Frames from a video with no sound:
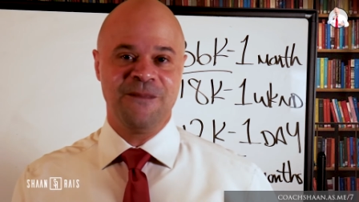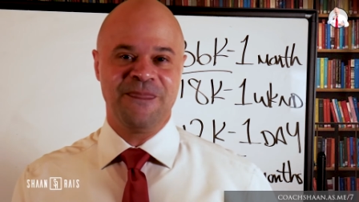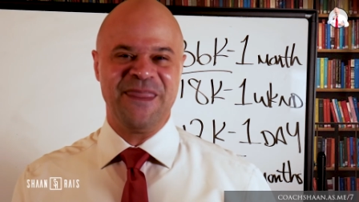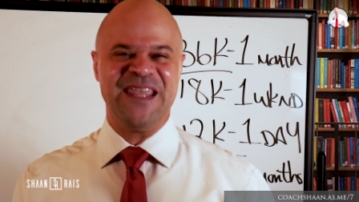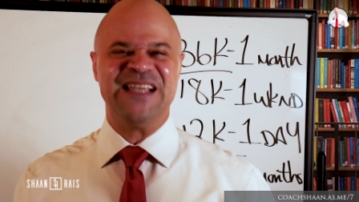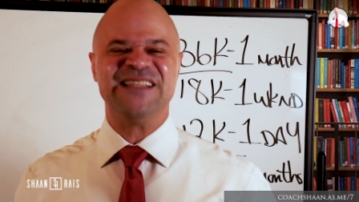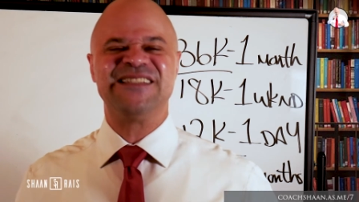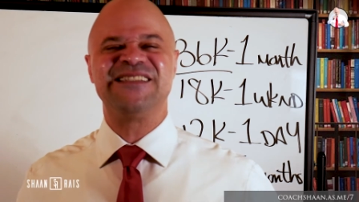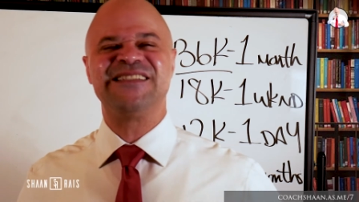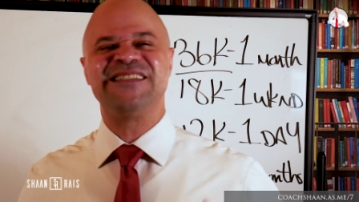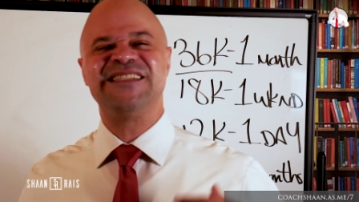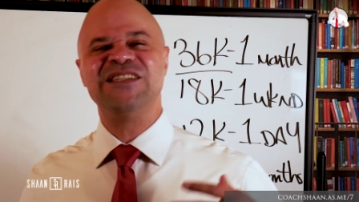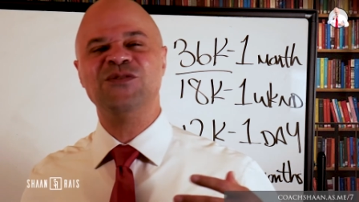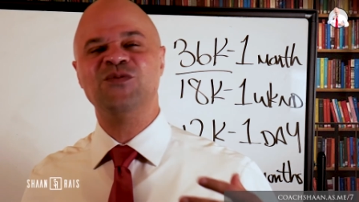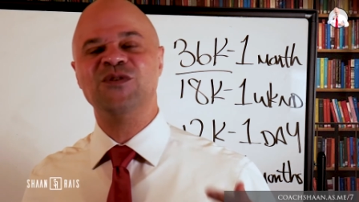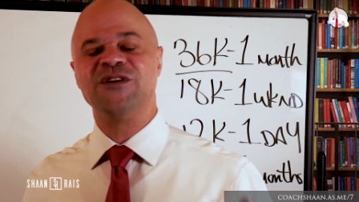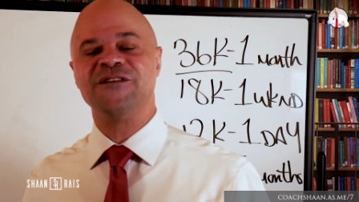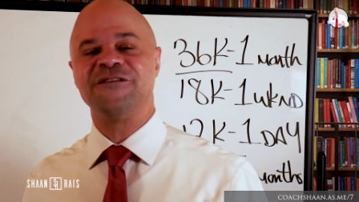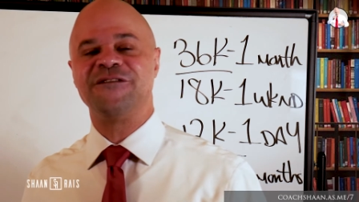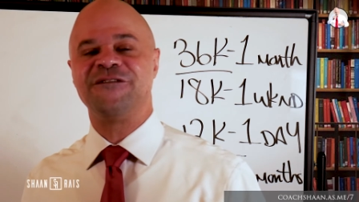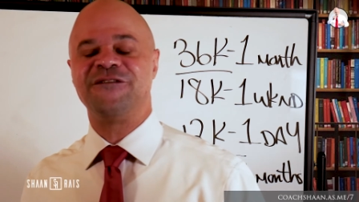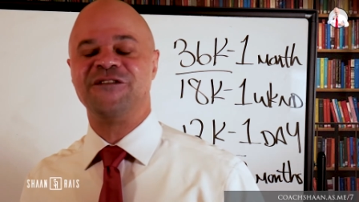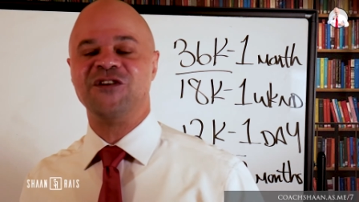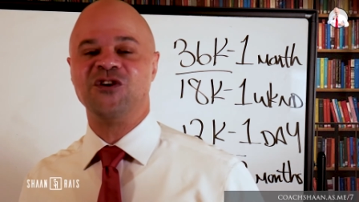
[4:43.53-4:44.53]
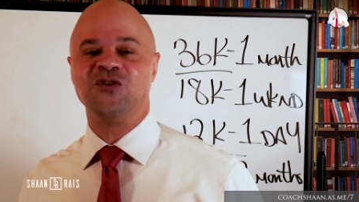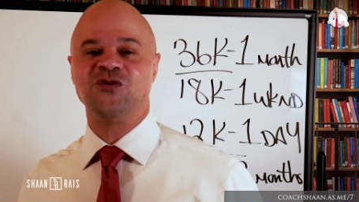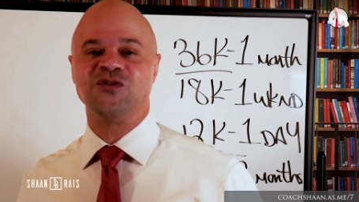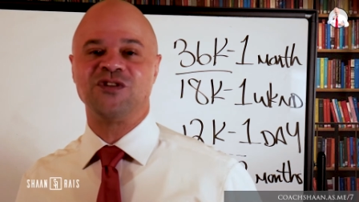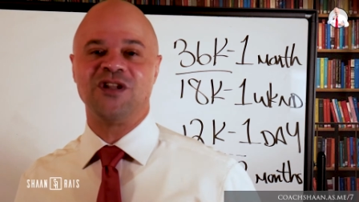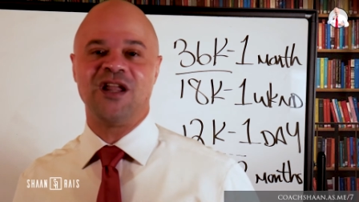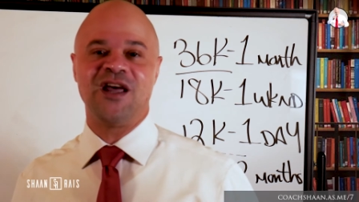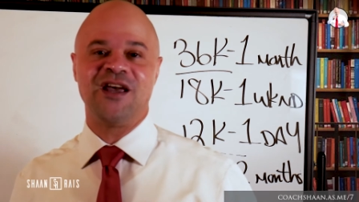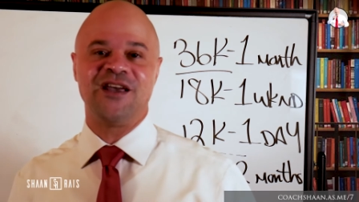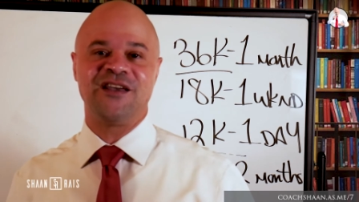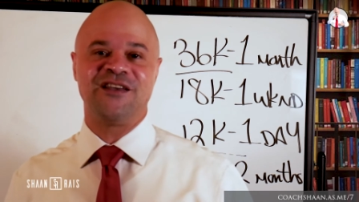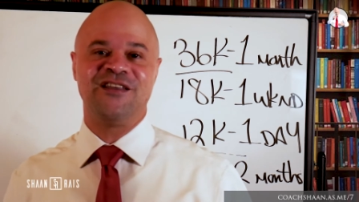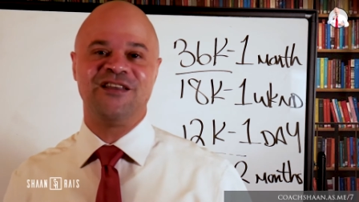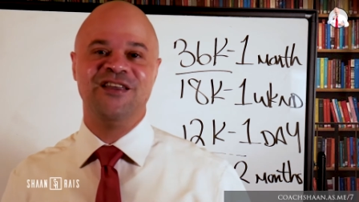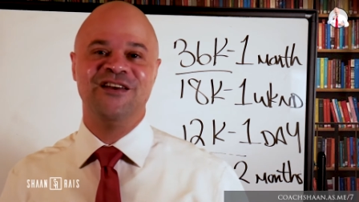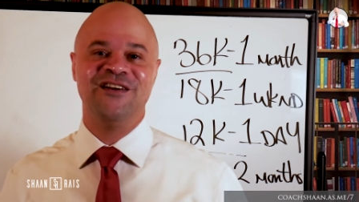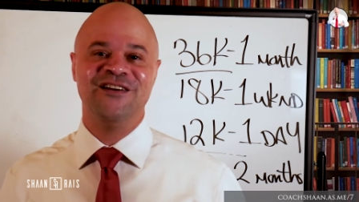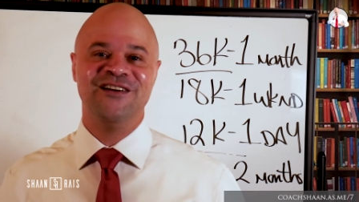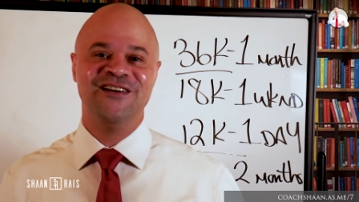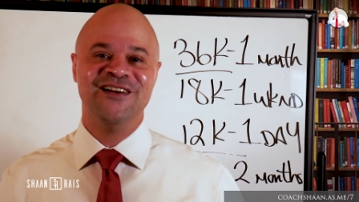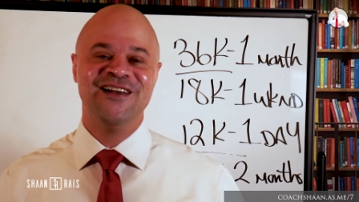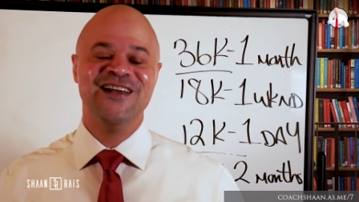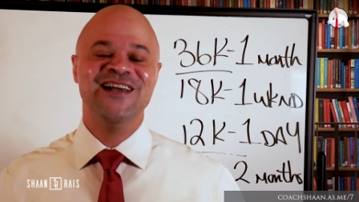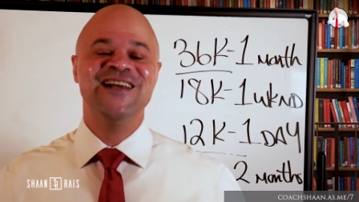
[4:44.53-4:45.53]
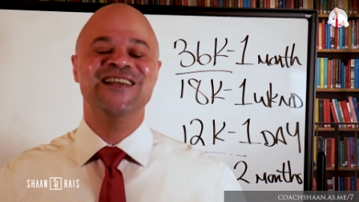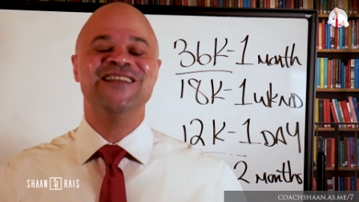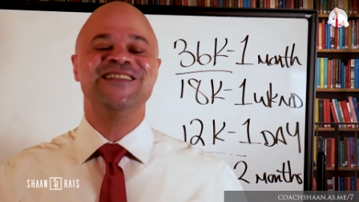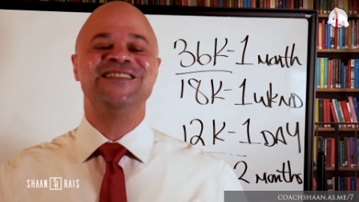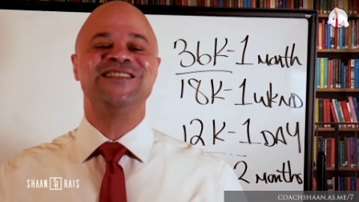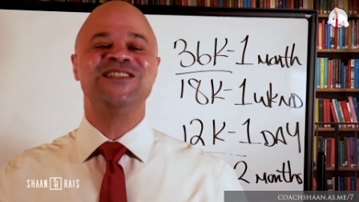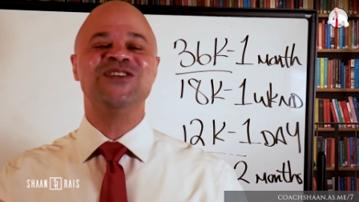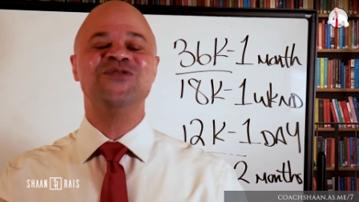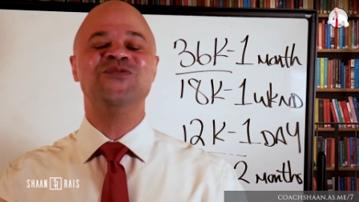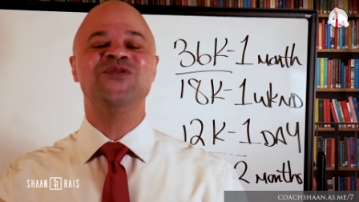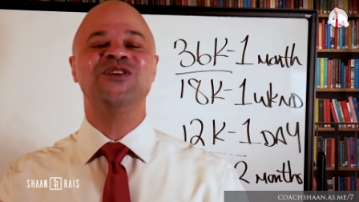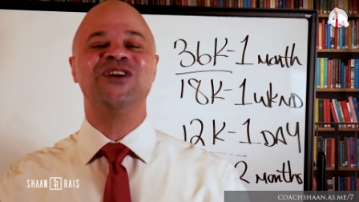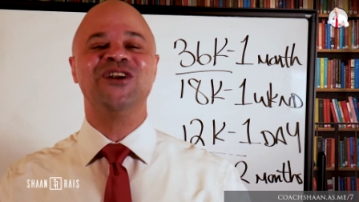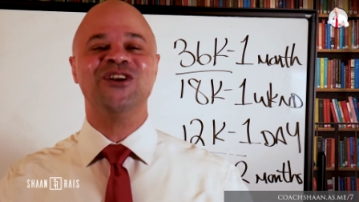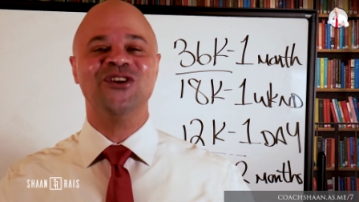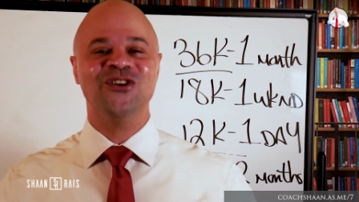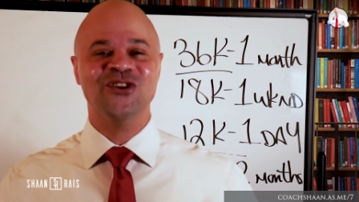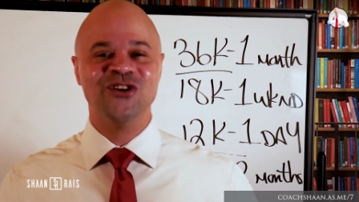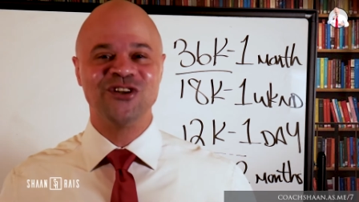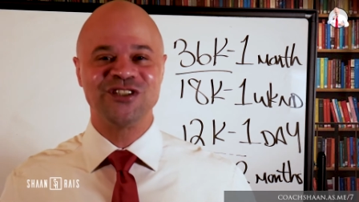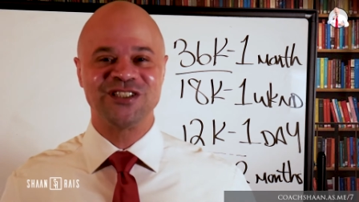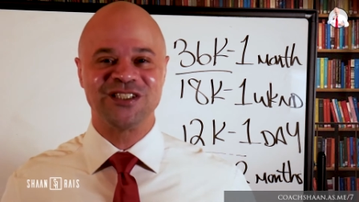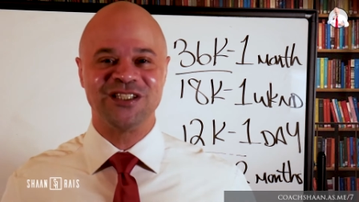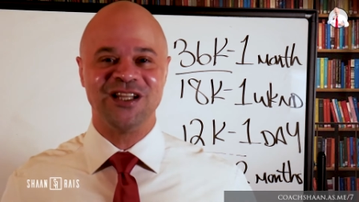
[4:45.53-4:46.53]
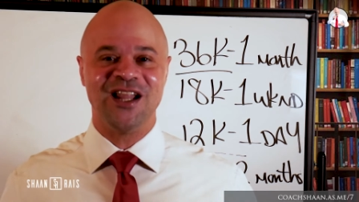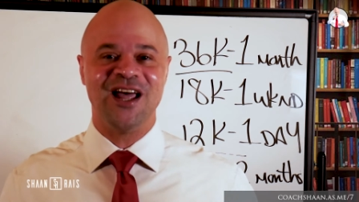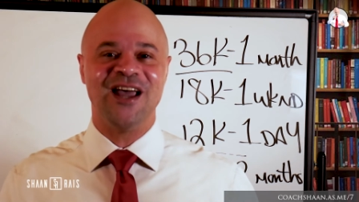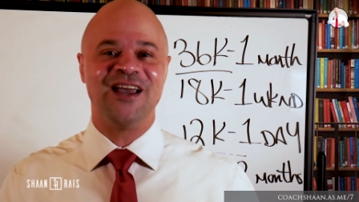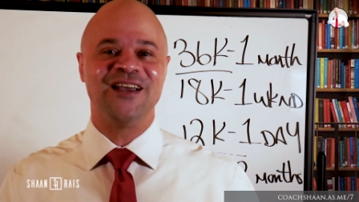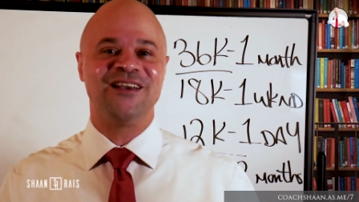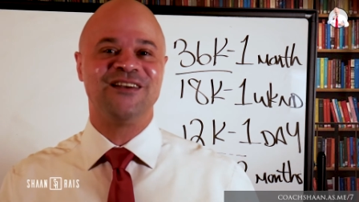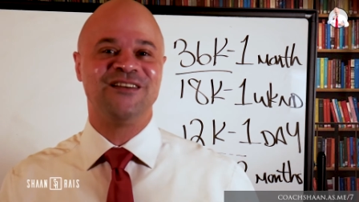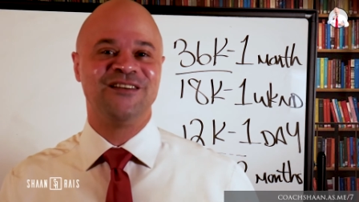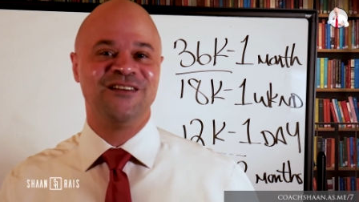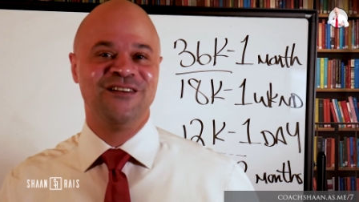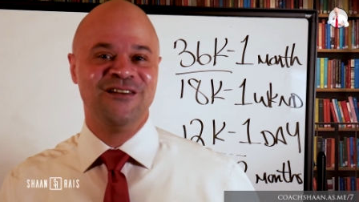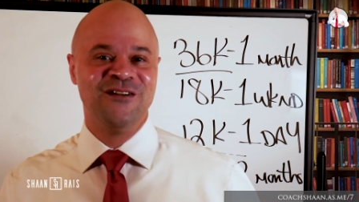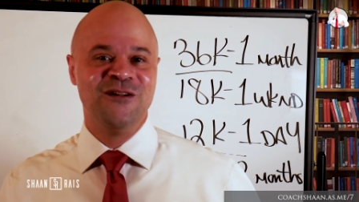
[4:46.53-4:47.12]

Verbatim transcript: and see what it feels like. See what it looks like.